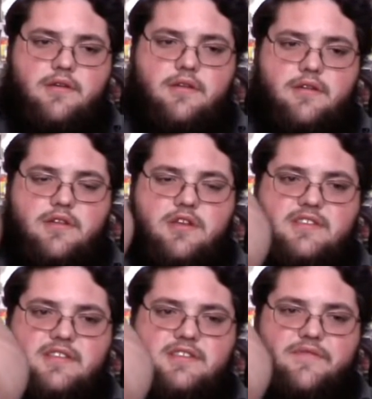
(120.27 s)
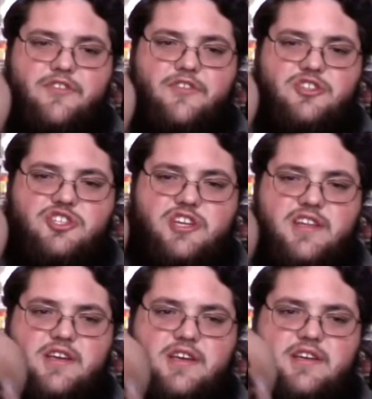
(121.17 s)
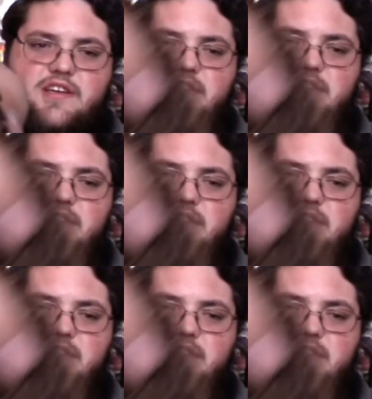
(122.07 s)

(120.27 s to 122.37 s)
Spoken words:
And you can see some Virginias.